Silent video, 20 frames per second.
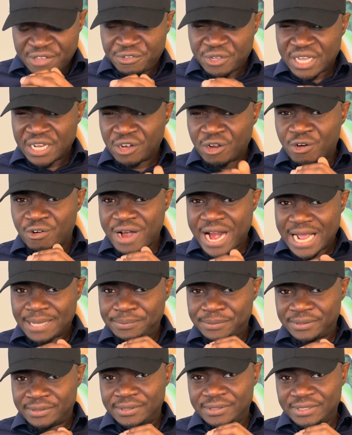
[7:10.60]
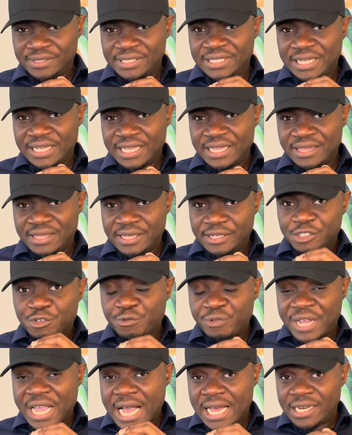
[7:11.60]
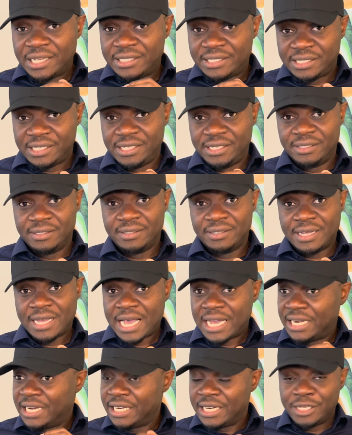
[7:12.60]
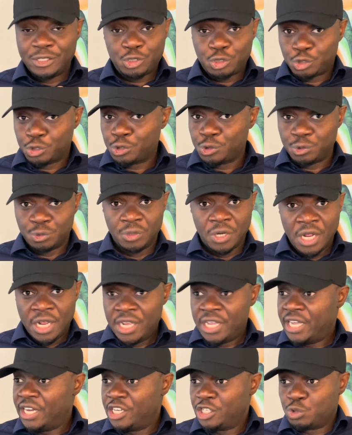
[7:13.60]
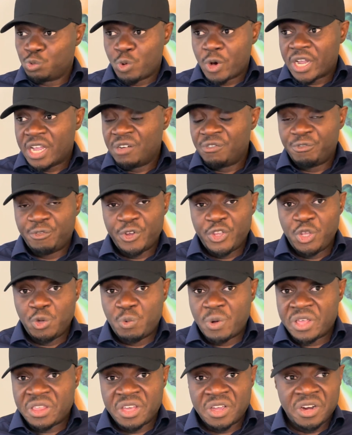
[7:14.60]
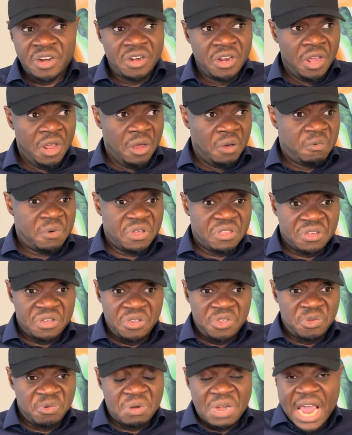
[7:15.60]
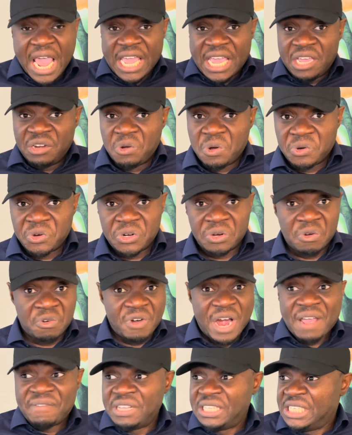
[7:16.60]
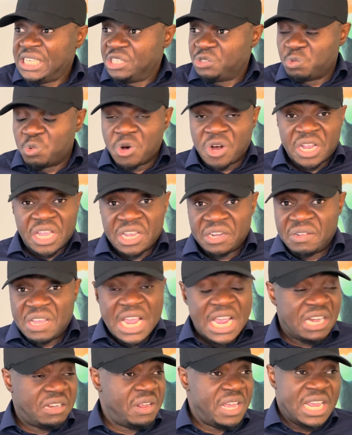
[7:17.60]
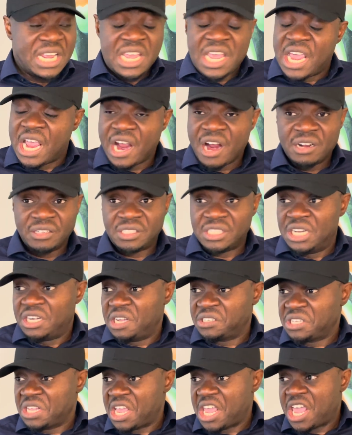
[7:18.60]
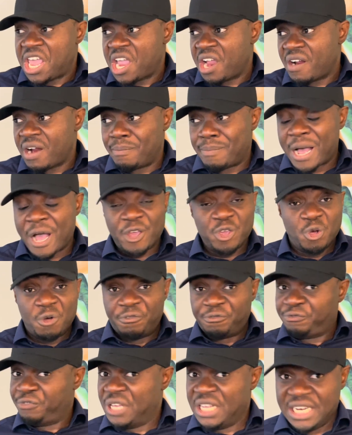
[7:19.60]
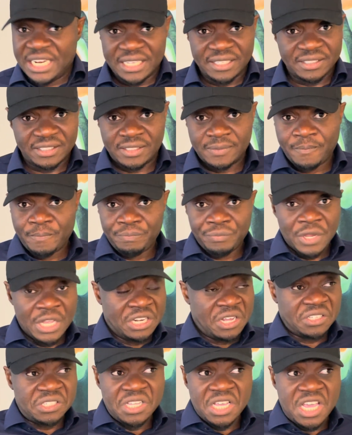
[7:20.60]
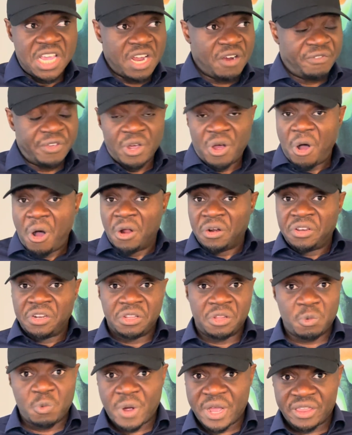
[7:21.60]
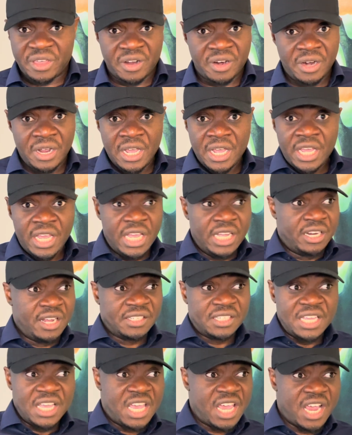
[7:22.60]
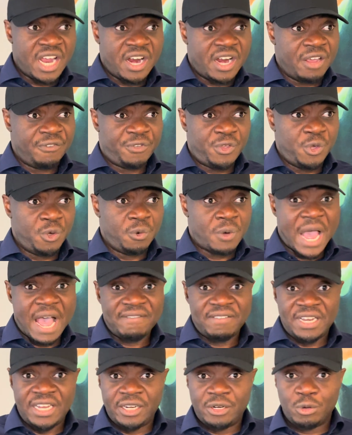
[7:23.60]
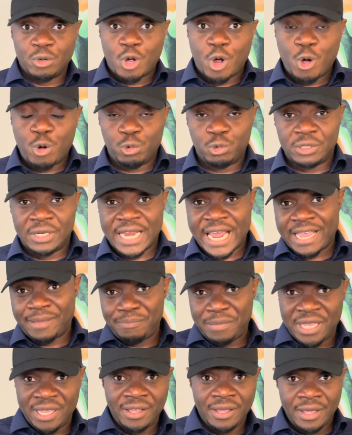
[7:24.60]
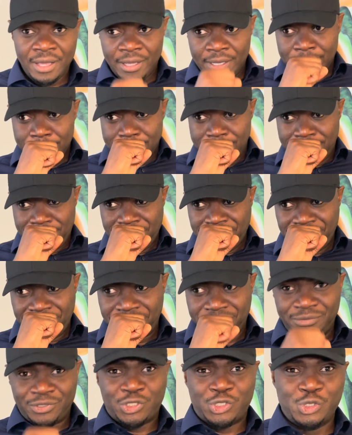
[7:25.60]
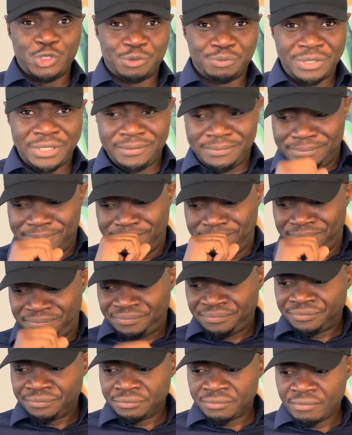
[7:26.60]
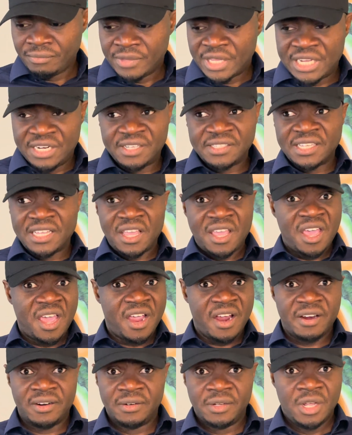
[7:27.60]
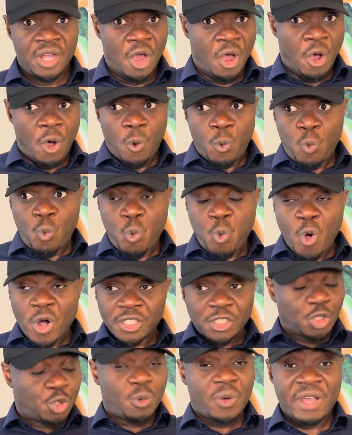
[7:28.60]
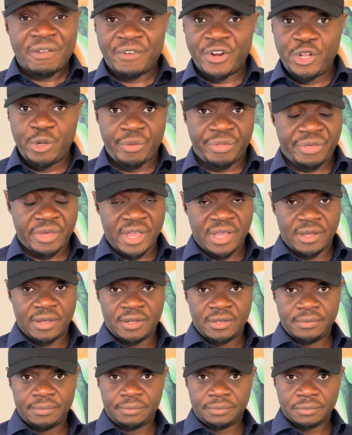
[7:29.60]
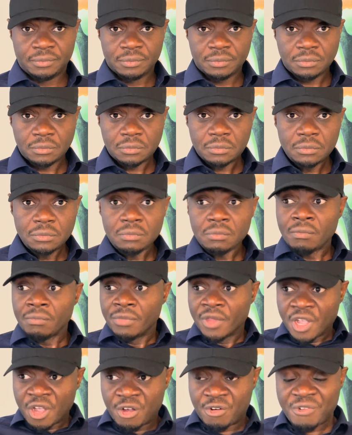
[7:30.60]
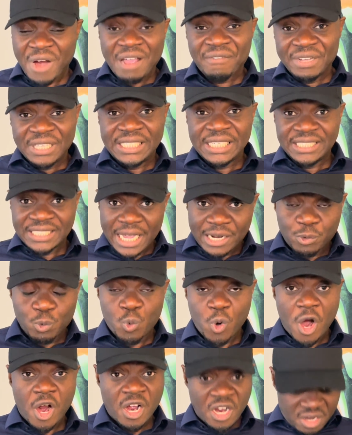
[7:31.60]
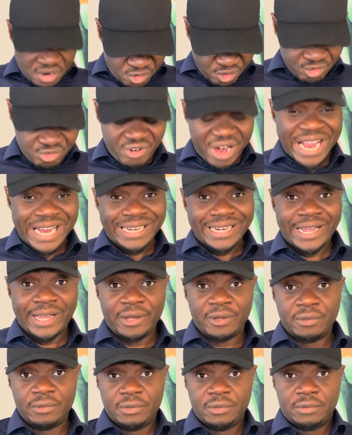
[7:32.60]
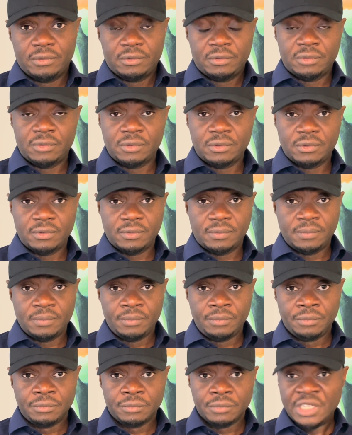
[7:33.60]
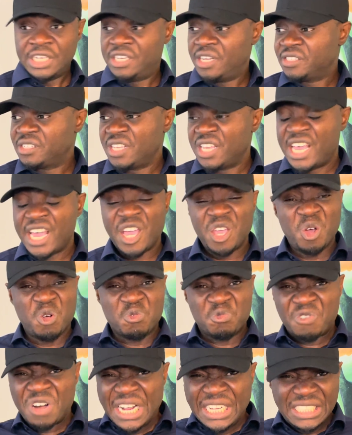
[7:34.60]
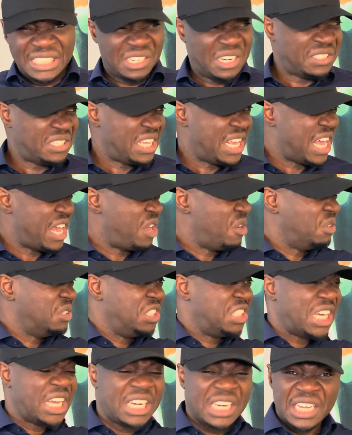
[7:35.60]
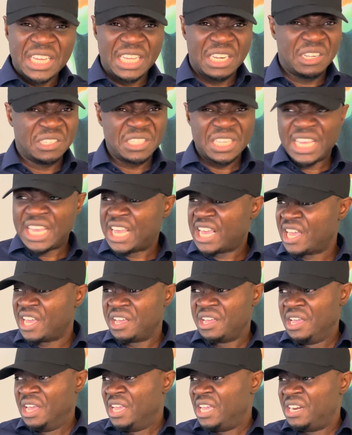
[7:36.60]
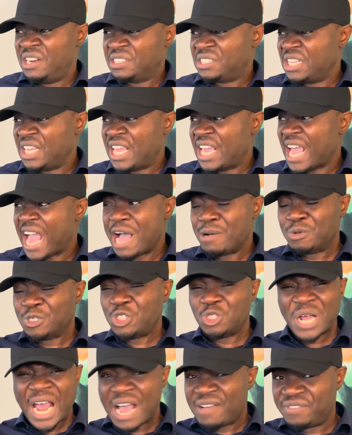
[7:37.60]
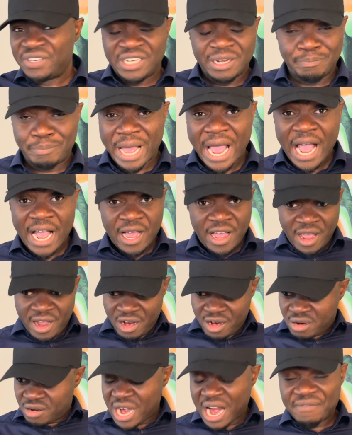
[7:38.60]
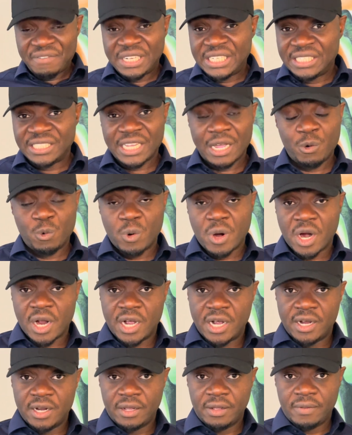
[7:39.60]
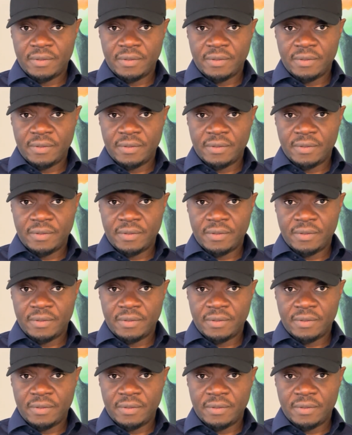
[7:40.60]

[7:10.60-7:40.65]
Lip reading: if you can grasp this reality, and it is true, it is working for you whether you like it or not. Gravity is working. It cares. It doesn't care about your feelings. It doesn't care if you're under the weather. It doesn't care if you have a little cold like me. Excuse me. It doesn't care whatsoever you think. Gravity is at work right now. It doesn't care your race. It doesn't care your gender. It doesn't care. It doesn't care how much you have in the bank. Gravity is at work.